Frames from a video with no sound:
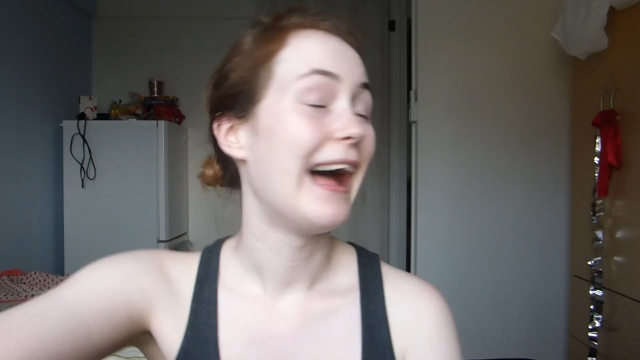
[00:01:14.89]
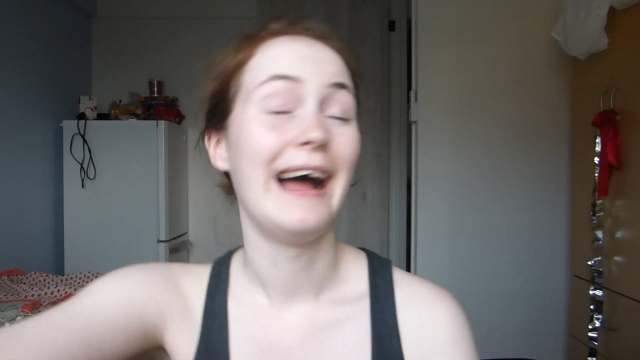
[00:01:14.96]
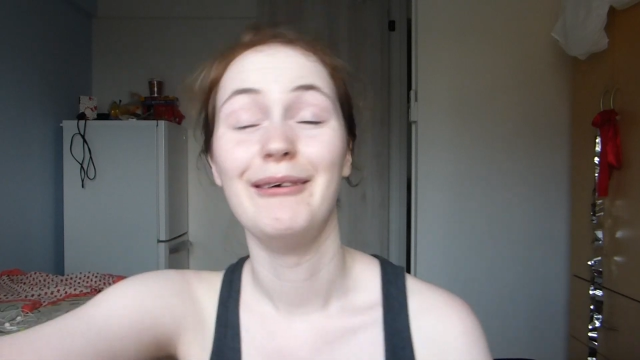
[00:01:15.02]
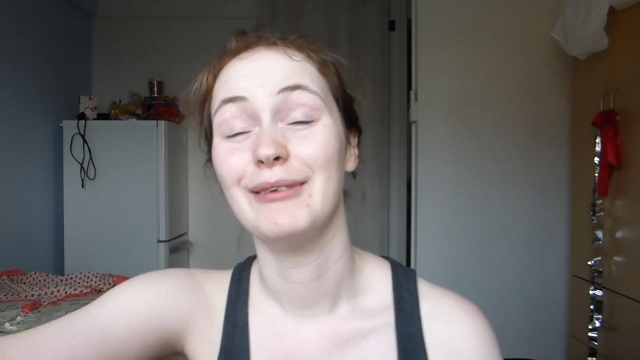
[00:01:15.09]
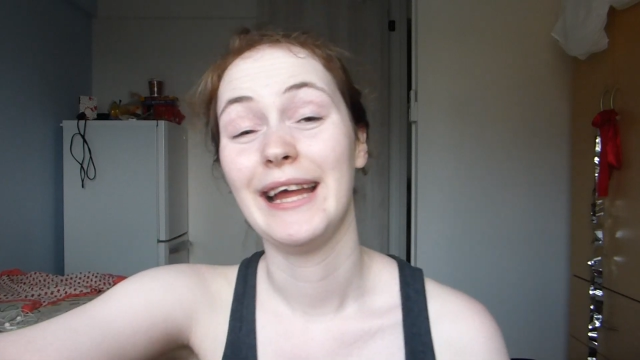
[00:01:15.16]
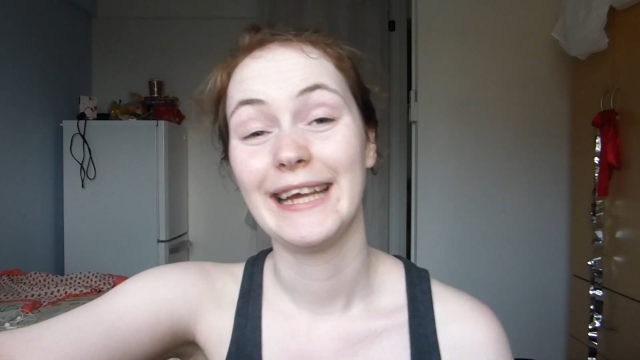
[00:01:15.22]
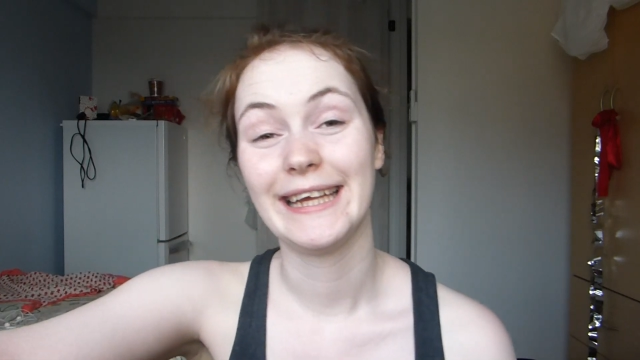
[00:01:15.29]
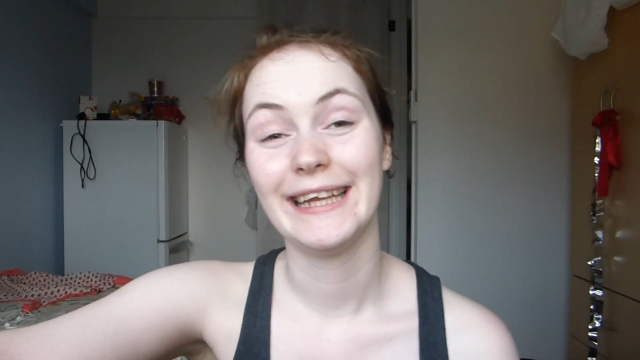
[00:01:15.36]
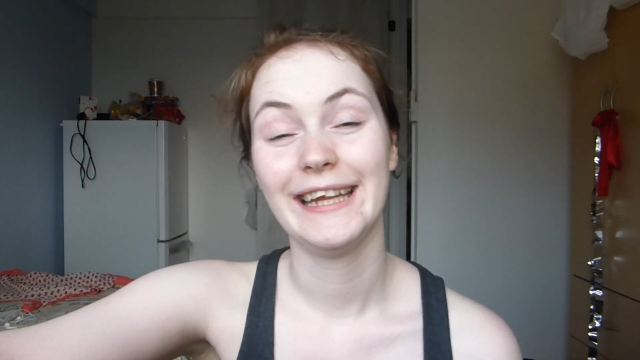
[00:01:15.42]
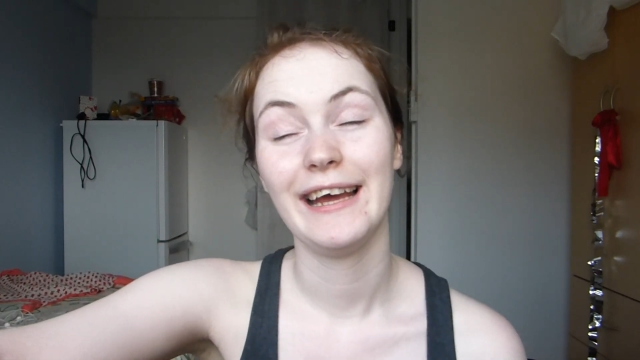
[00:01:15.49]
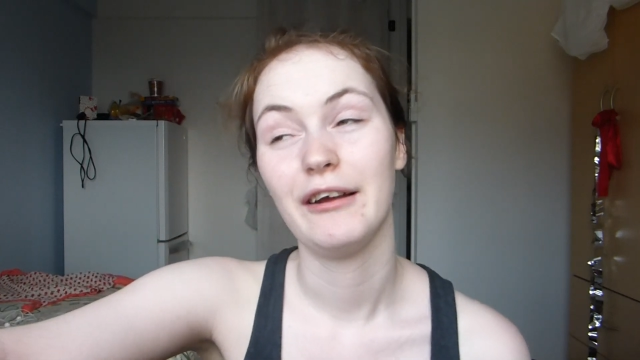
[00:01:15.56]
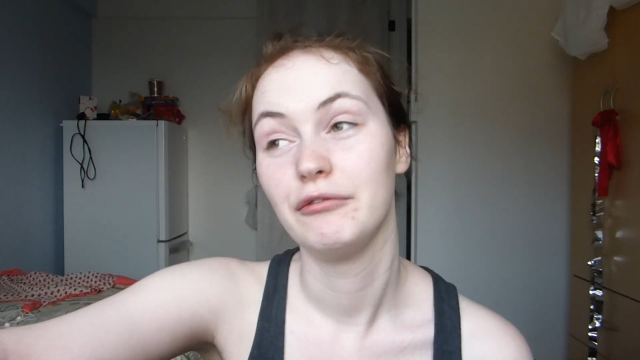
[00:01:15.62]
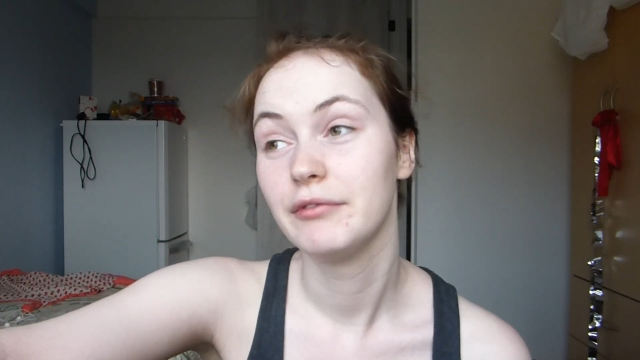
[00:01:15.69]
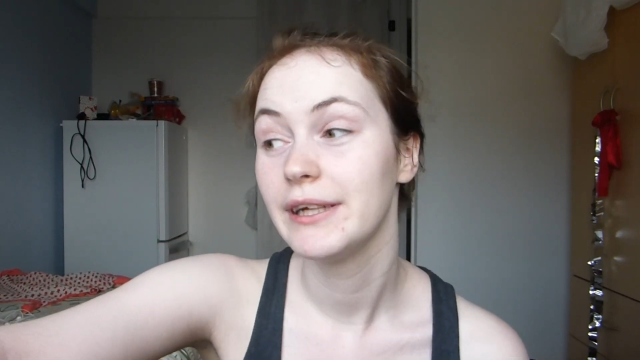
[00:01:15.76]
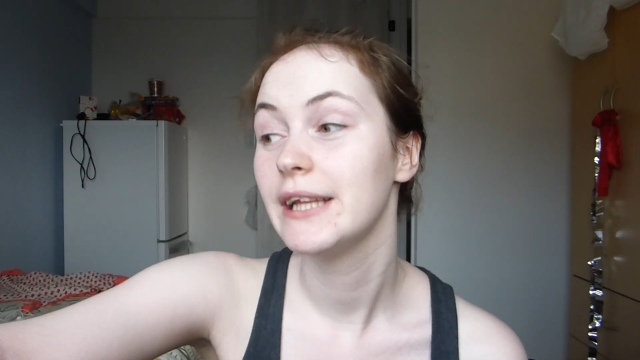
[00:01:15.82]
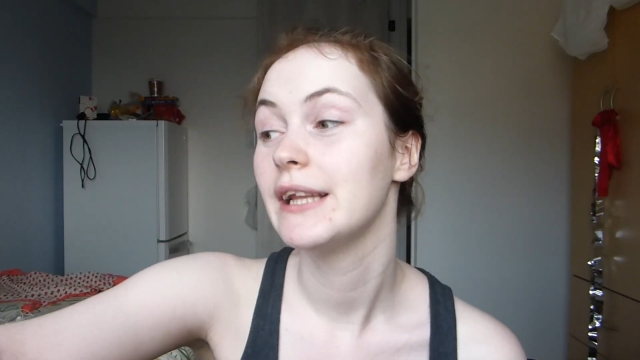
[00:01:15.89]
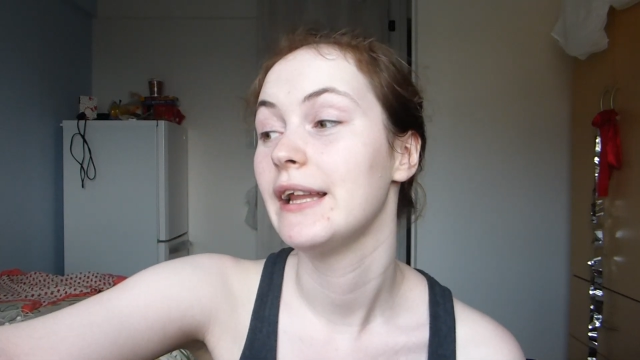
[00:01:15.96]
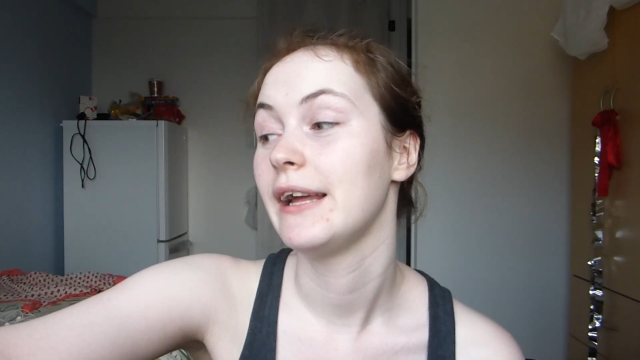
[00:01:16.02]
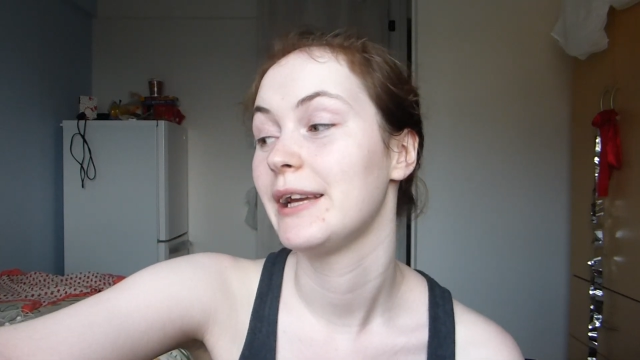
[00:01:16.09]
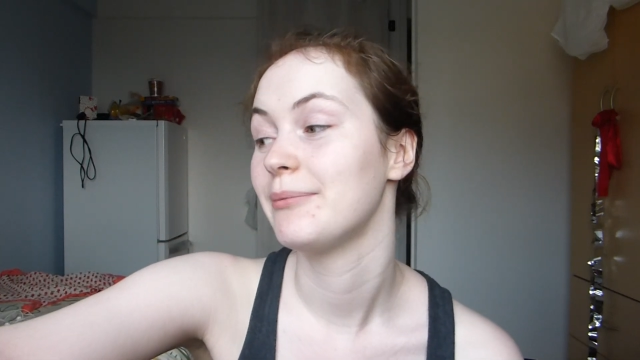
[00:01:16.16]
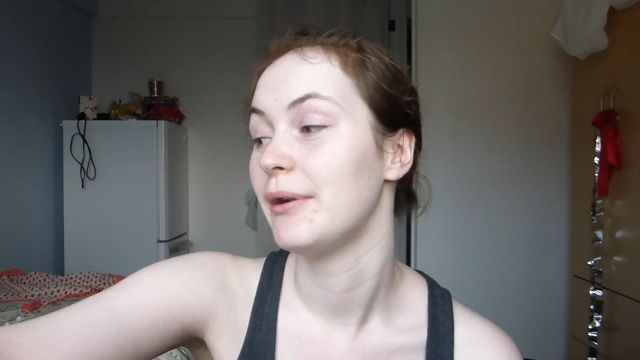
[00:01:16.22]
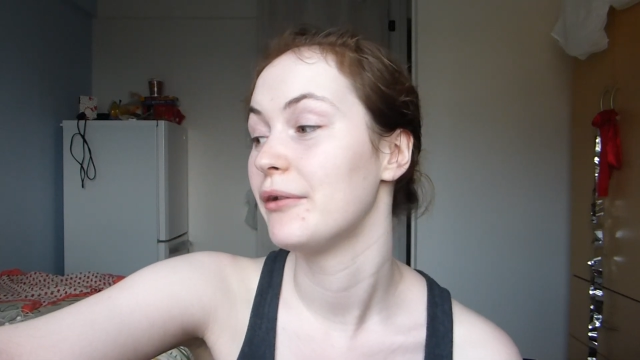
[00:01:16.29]
I'm liking it. I really
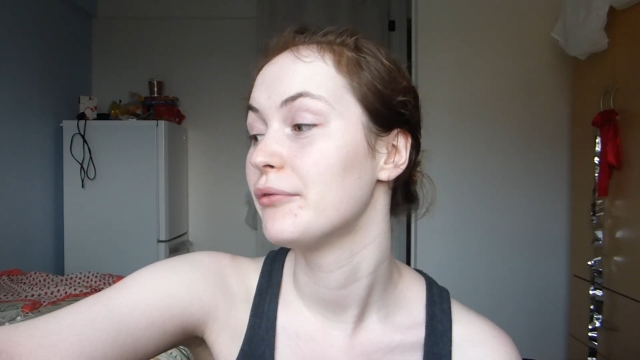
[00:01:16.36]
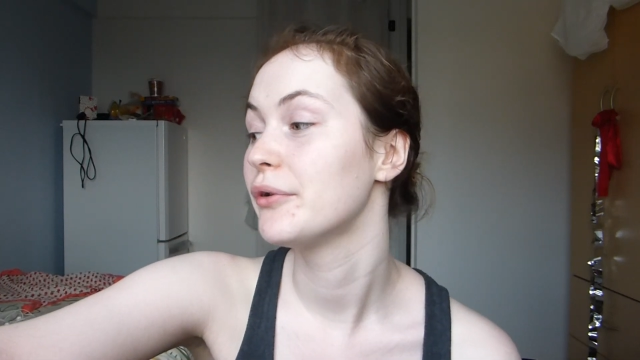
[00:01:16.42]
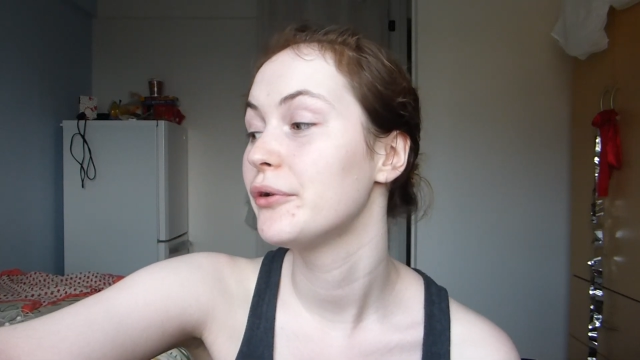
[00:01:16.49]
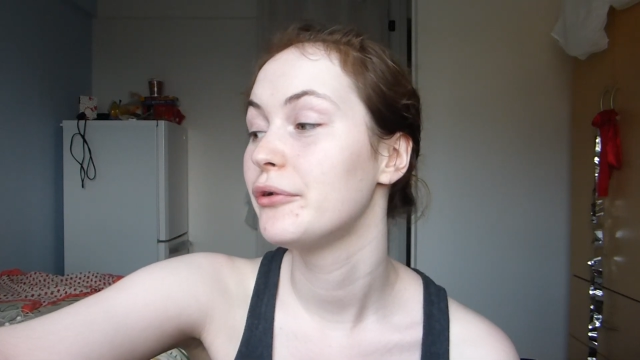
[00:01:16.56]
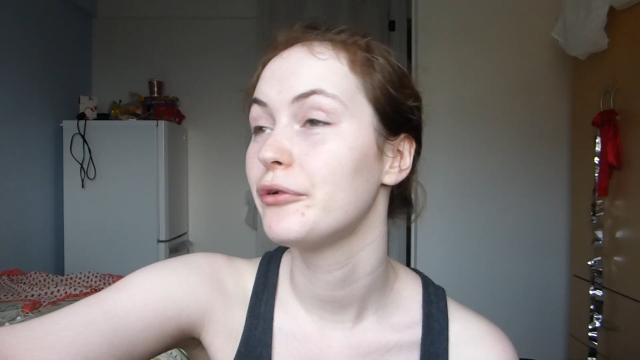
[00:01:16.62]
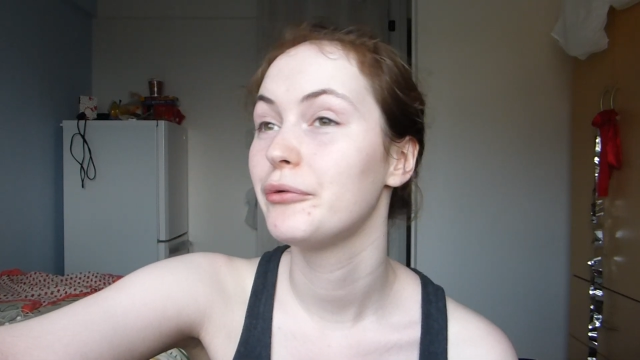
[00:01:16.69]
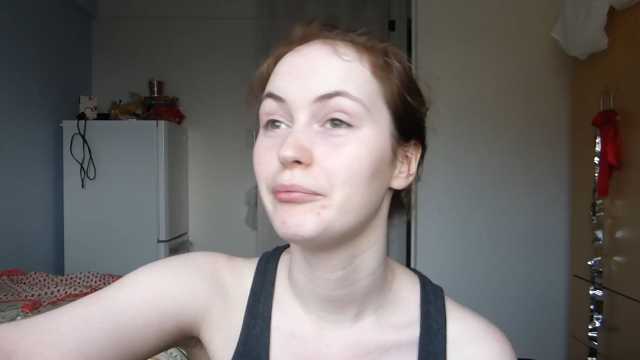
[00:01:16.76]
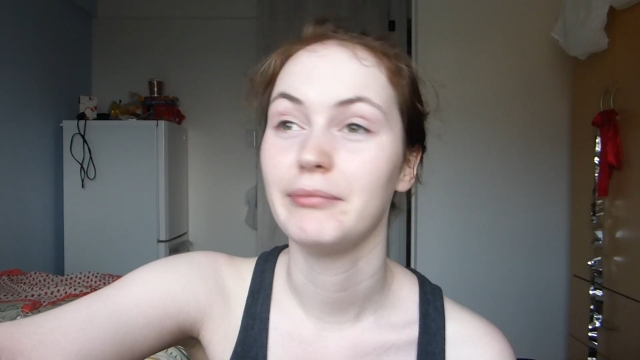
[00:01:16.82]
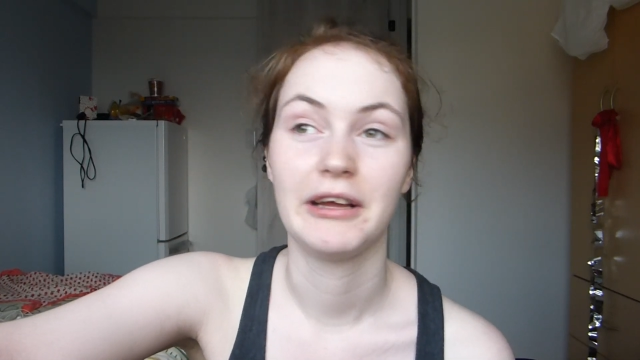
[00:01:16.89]
like my room.